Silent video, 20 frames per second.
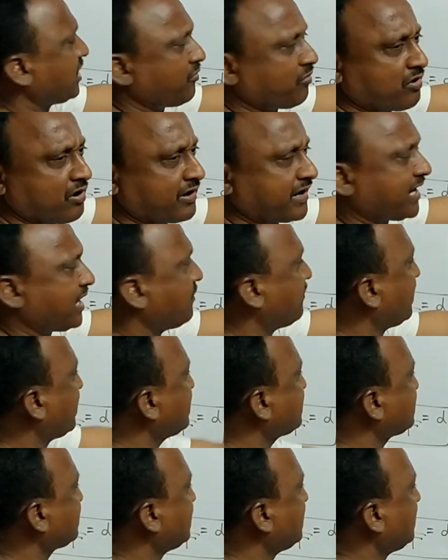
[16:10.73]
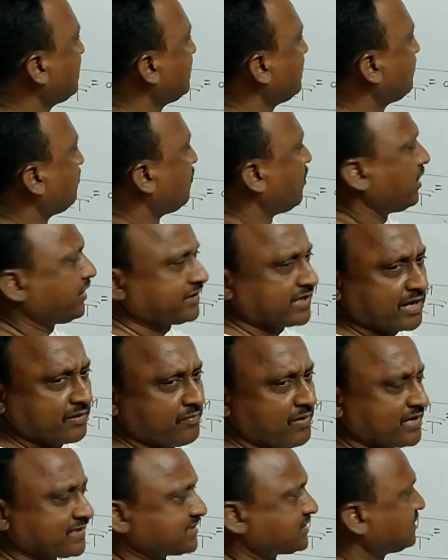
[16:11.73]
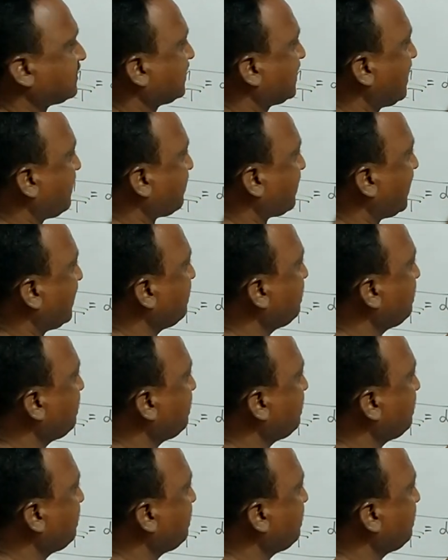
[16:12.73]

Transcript: Avogadro number is molecular mass, capital